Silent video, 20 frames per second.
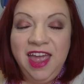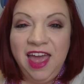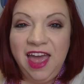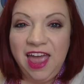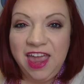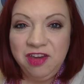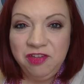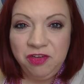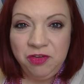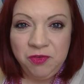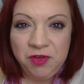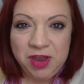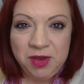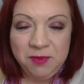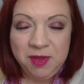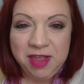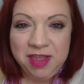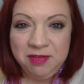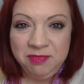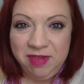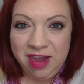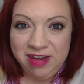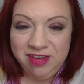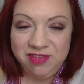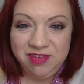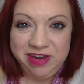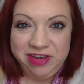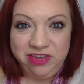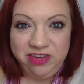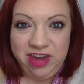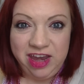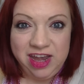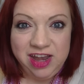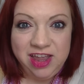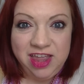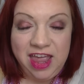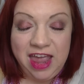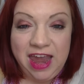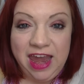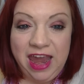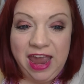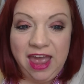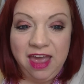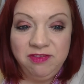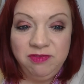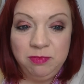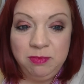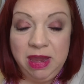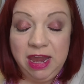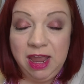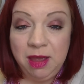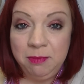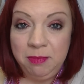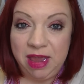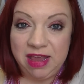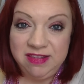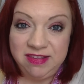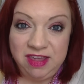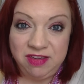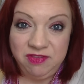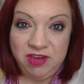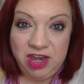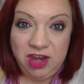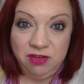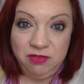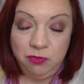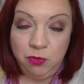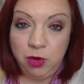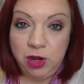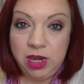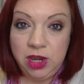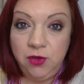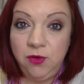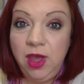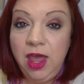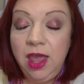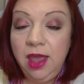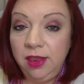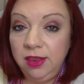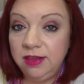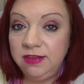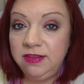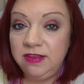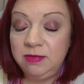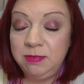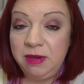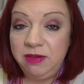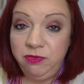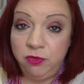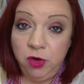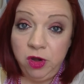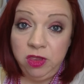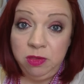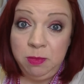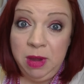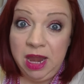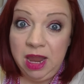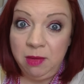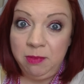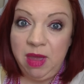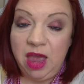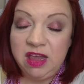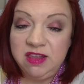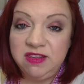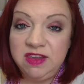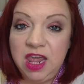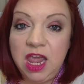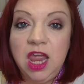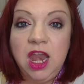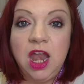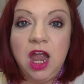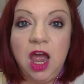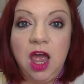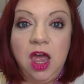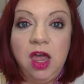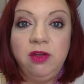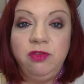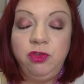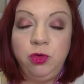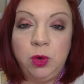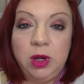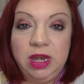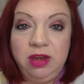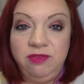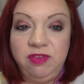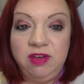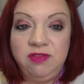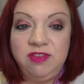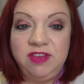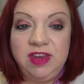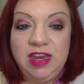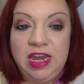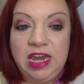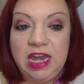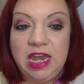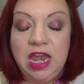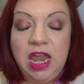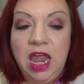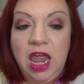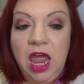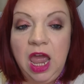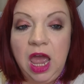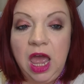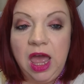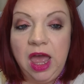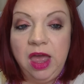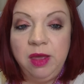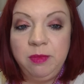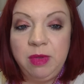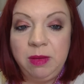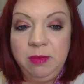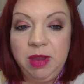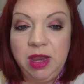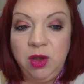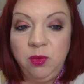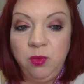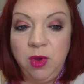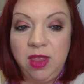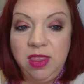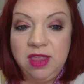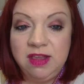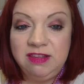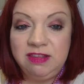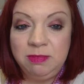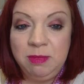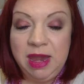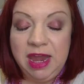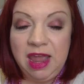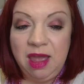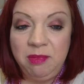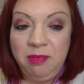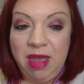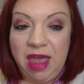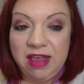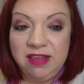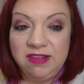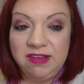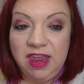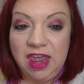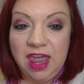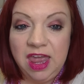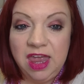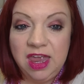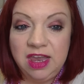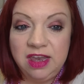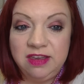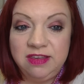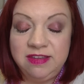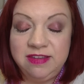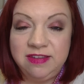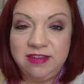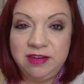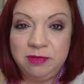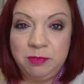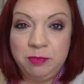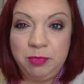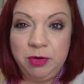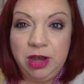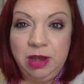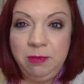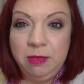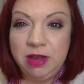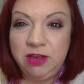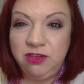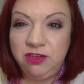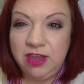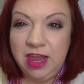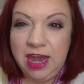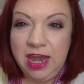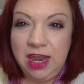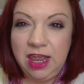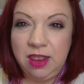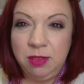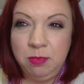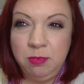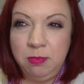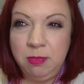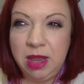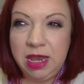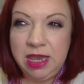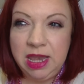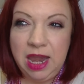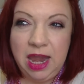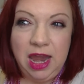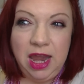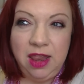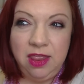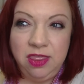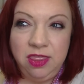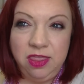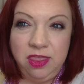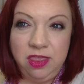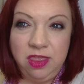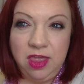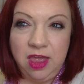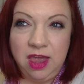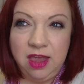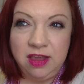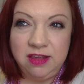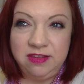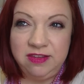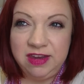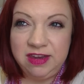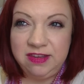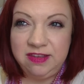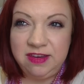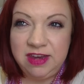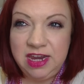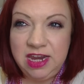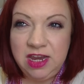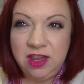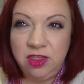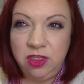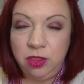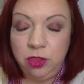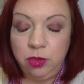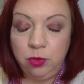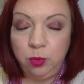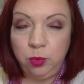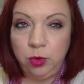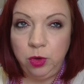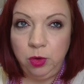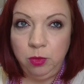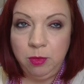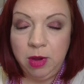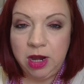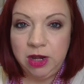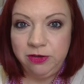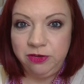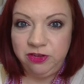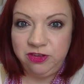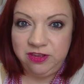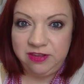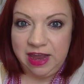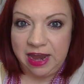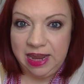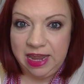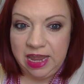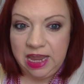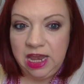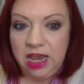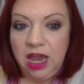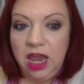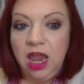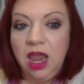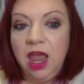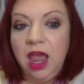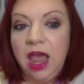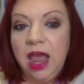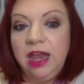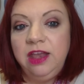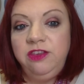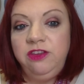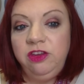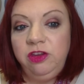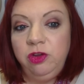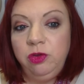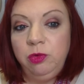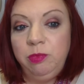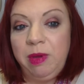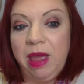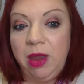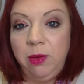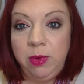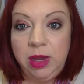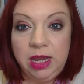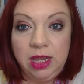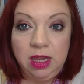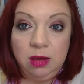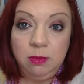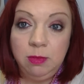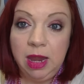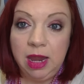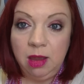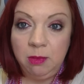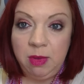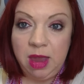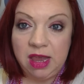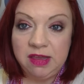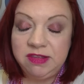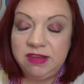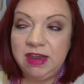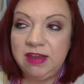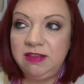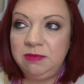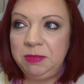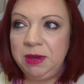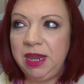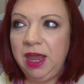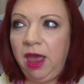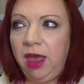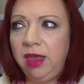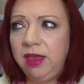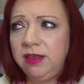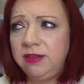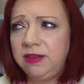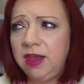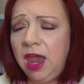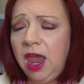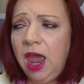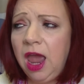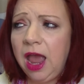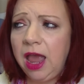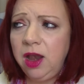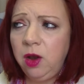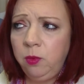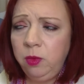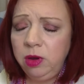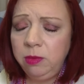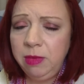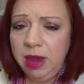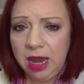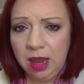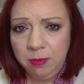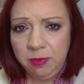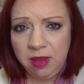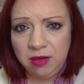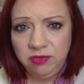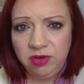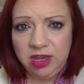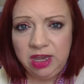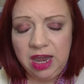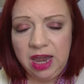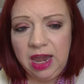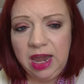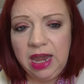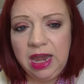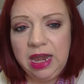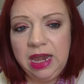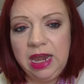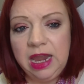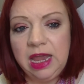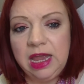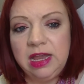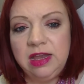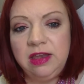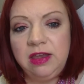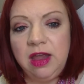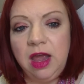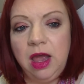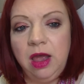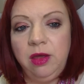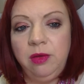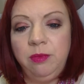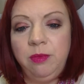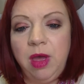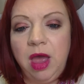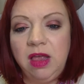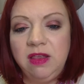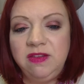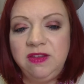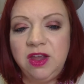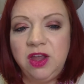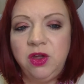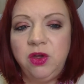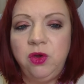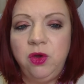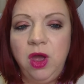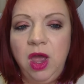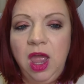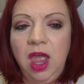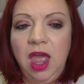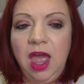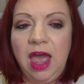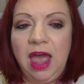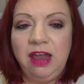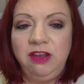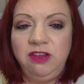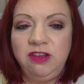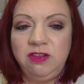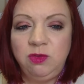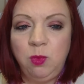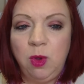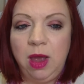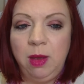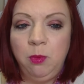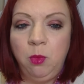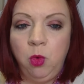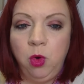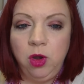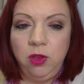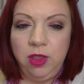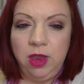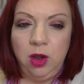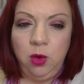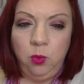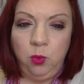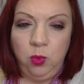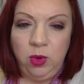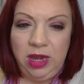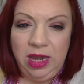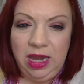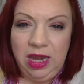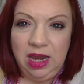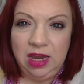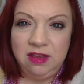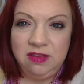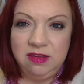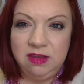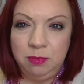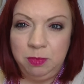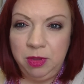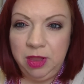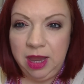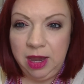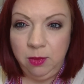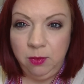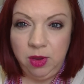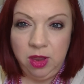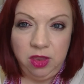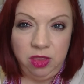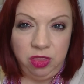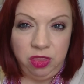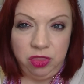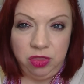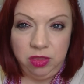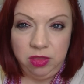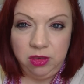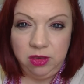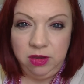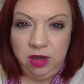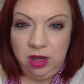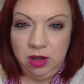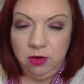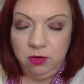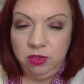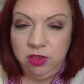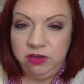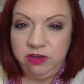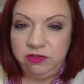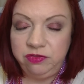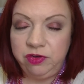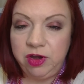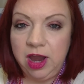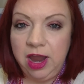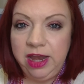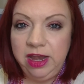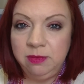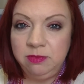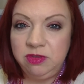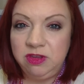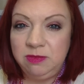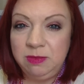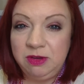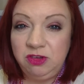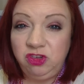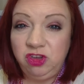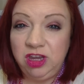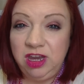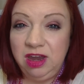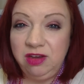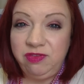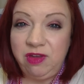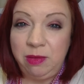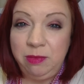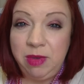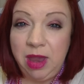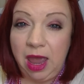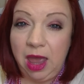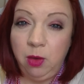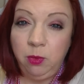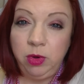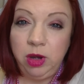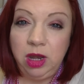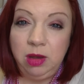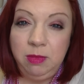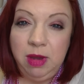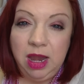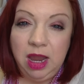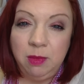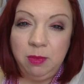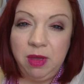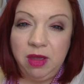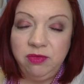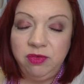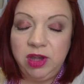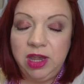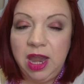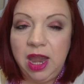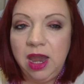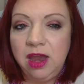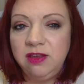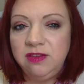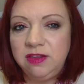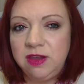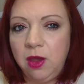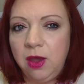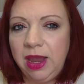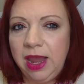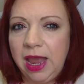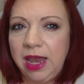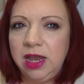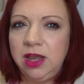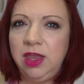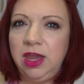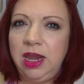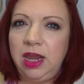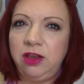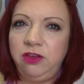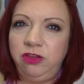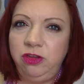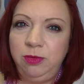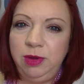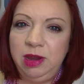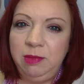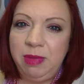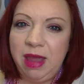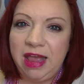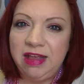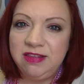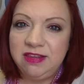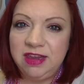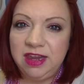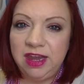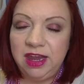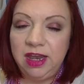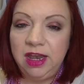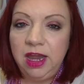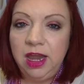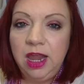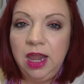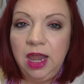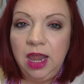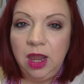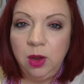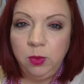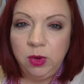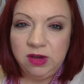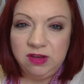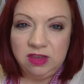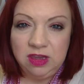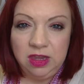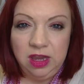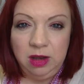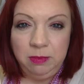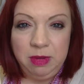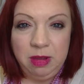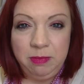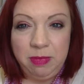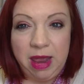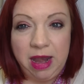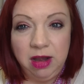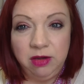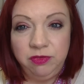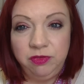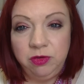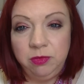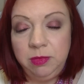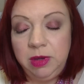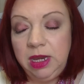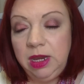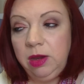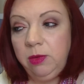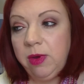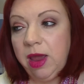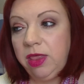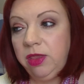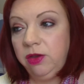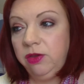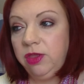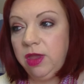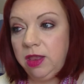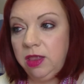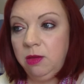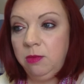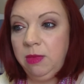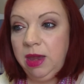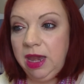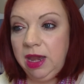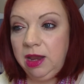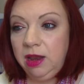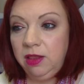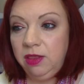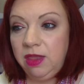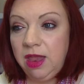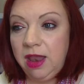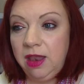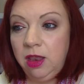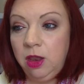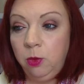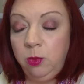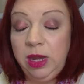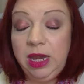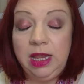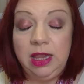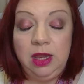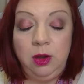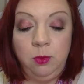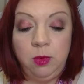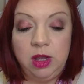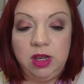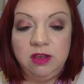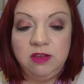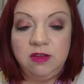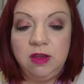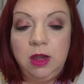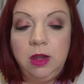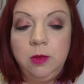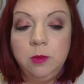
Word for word: Hi everyone, welcome back to my channel. I have makeup basket video for you. This is my fourth makeup basket of 2015. Um, I'm going to run this makeup basket pretty much like Monday the 16th through March 2nd. I do bi-weekly makeup baskets because I don't wear makeup every day and um, also I just want more than a week to play with you know, the different items, especially if I'm not wearing makeup every day. So I kind of like a two week basket. It works a little bit better for me rather than the make than the weekly ones.